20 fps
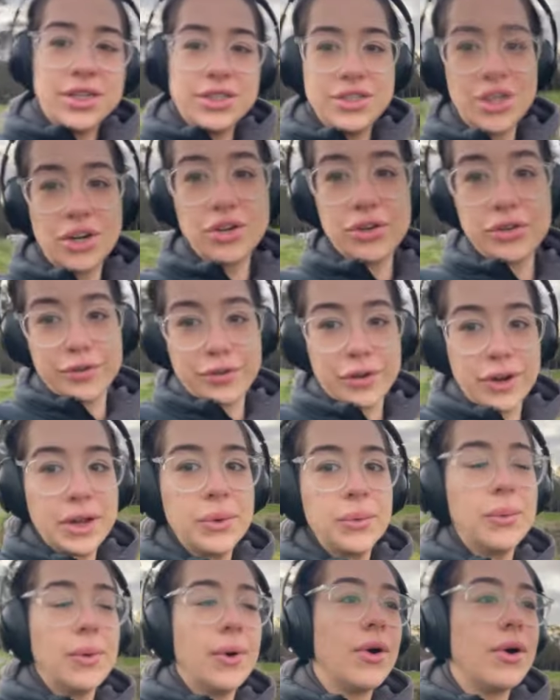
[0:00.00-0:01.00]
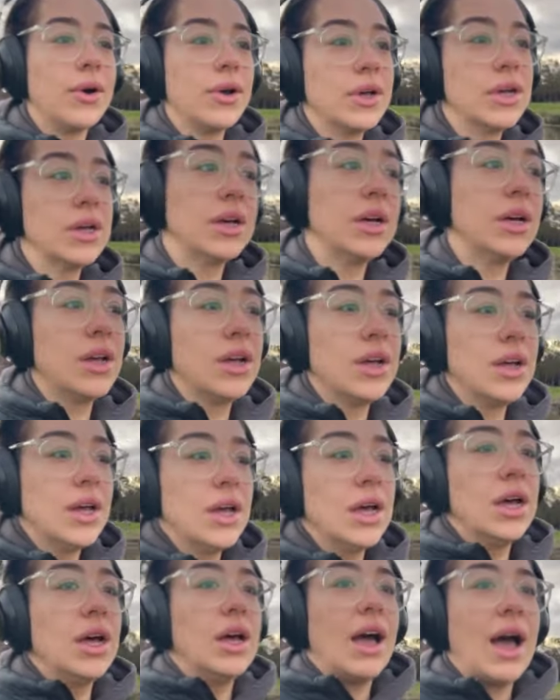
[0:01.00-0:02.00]
dog-free walk.
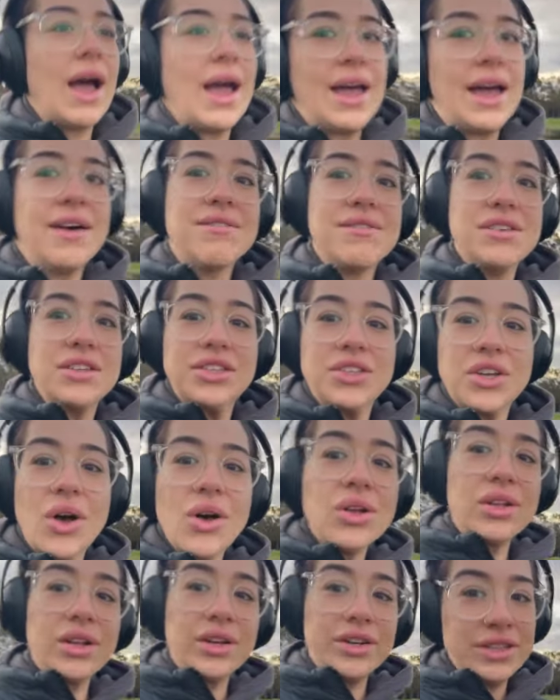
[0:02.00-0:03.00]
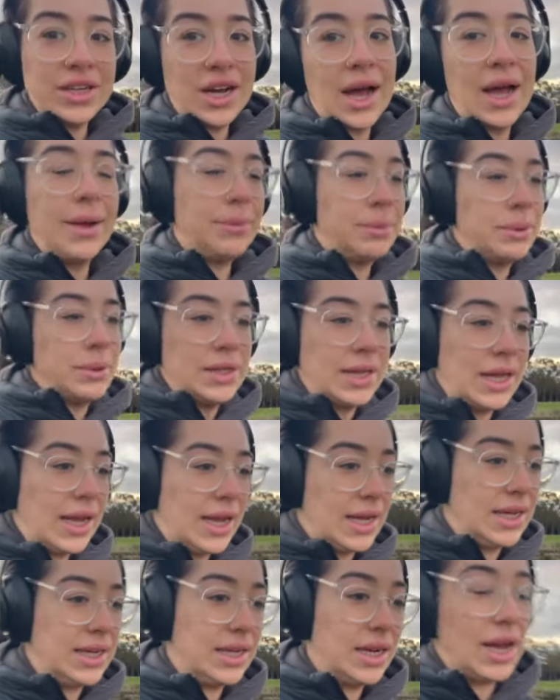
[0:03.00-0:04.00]
I have a solo night
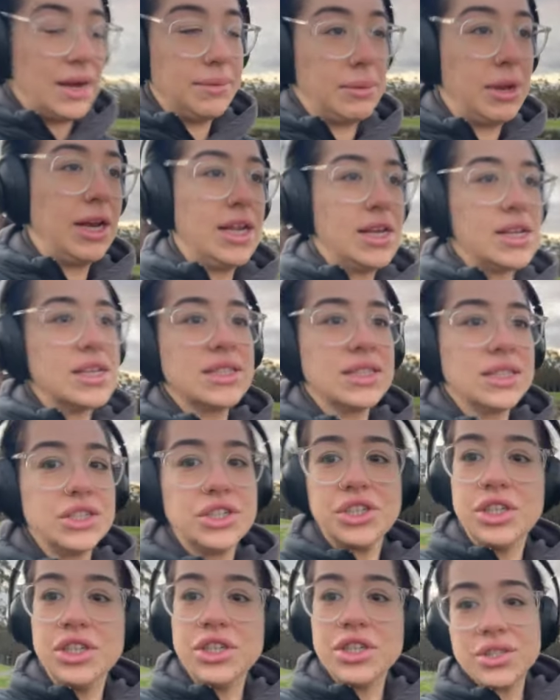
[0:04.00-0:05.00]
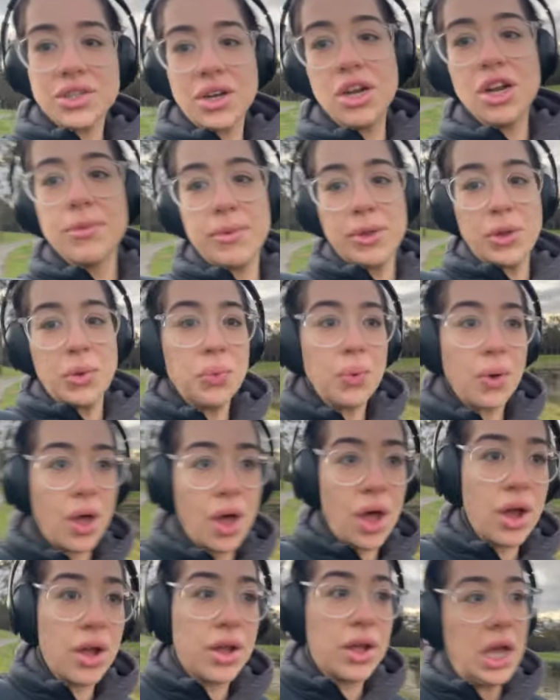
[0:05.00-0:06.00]
planned. I mean, it's literally just gonna be
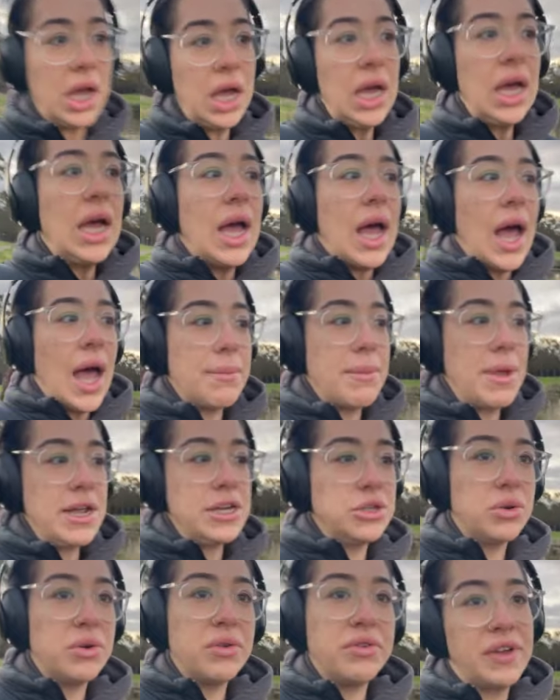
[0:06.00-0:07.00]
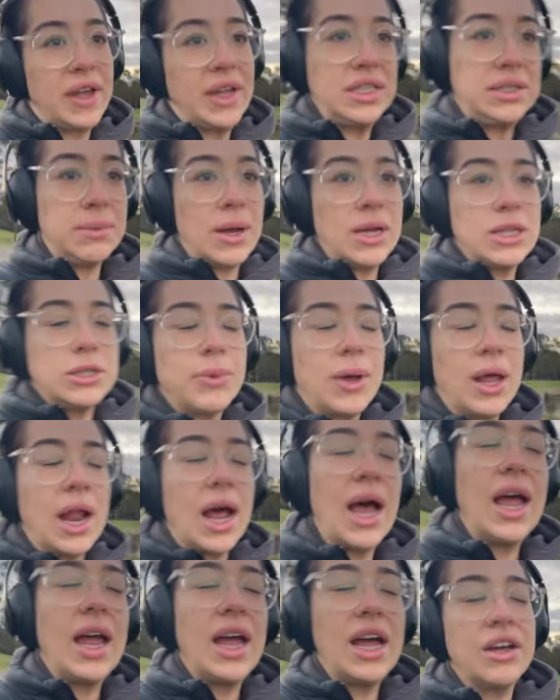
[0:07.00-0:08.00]
work. I may do a face mask, but
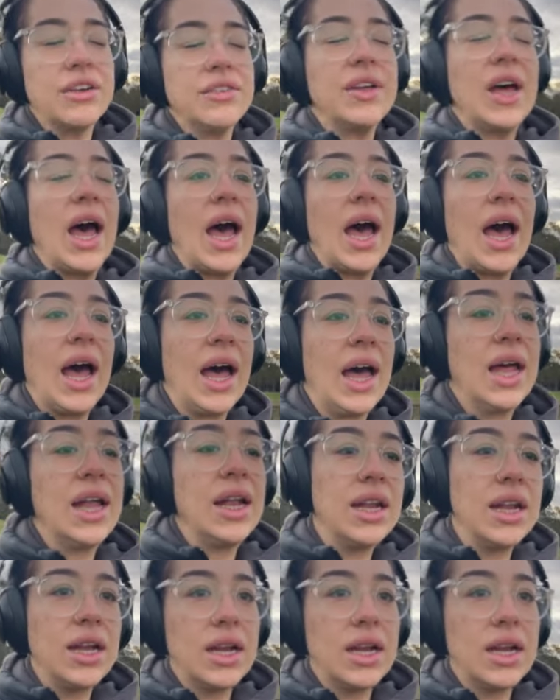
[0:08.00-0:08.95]
I have had